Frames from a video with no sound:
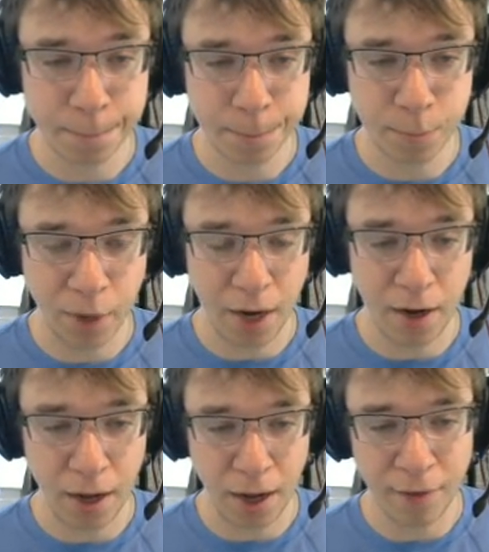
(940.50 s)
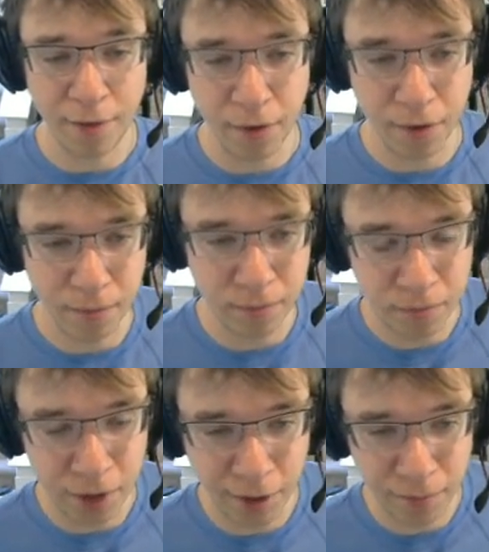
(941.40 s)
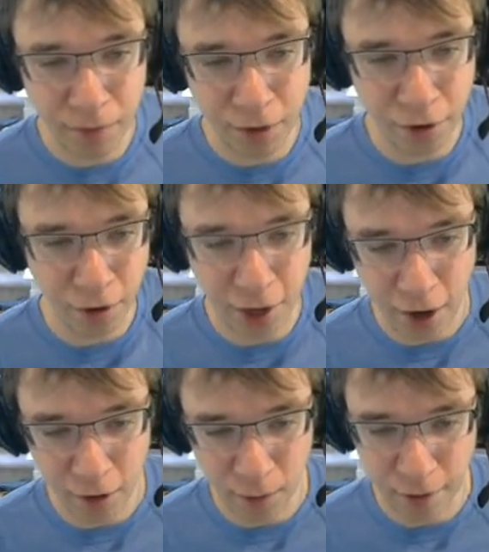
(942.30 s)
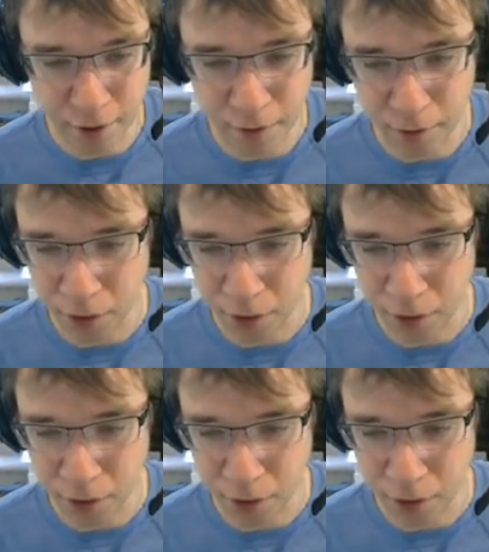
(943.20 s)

But I've never, it's an early Iron Wave. I don't think